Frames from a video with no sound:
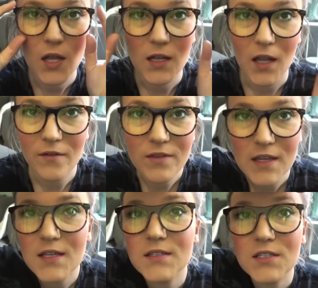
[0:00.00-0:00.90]
Love
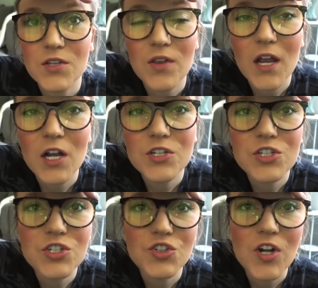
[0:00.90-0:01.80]
these. So they are
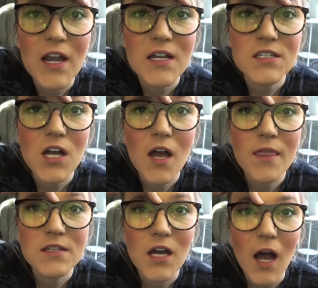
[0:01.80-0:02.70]
straight
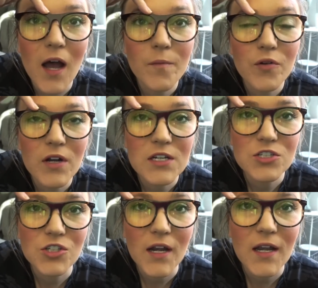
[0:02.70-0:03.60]
on the top, pretty
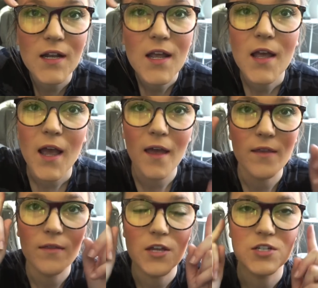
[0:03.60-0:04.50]
straight, and
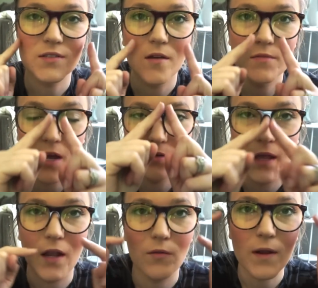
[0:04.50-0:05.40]
then they just come down
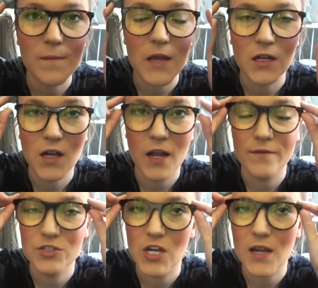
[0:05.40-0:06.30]
like a Ray-Ban kind
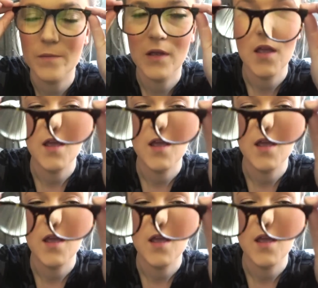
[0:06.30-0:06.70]
of shape.